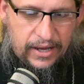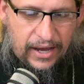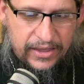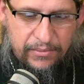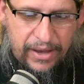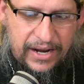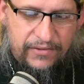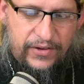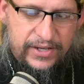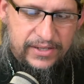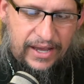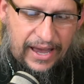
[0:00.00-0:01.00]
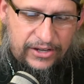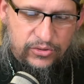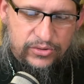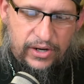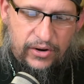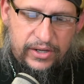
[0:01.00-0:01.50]
on the manifest
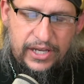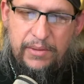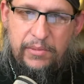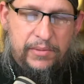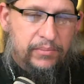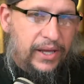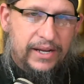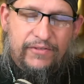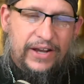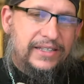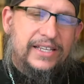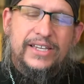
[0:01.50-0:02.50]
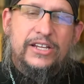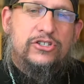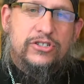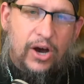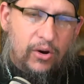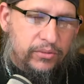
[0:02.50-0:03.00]
exoteric immanent plane. In fact, they
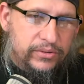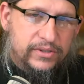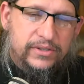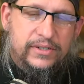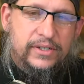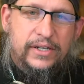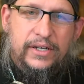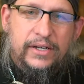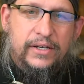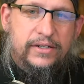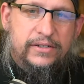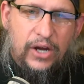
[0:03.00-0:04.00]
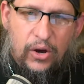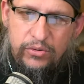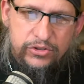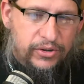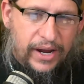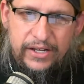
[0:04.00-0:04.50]
say don't.
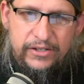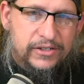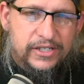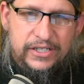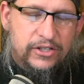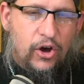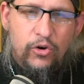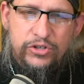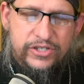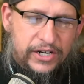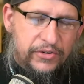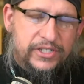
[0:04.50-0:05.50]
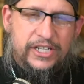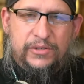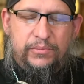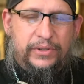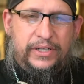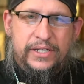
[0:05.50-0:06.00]
Don't try to, no
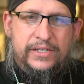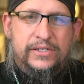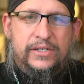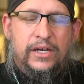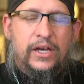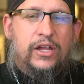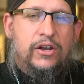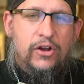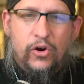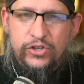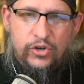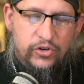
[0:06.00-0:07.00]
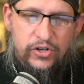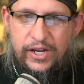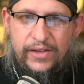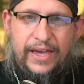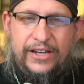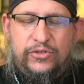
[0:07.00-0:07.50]
syncretism, please. No unity
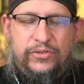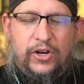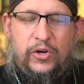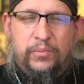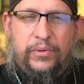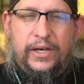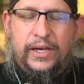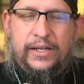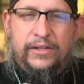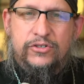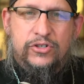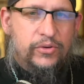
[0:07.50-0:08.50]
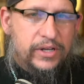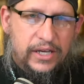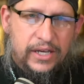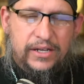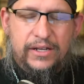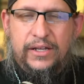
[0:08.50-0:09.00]
on the exoteric plane. There's no
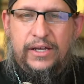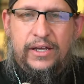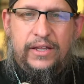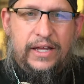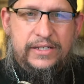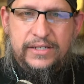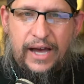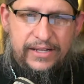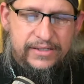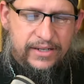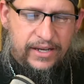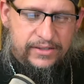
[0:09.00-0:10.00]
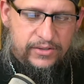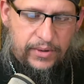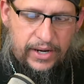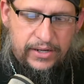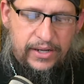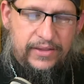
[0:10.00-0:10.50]
need. That's nonsense, right?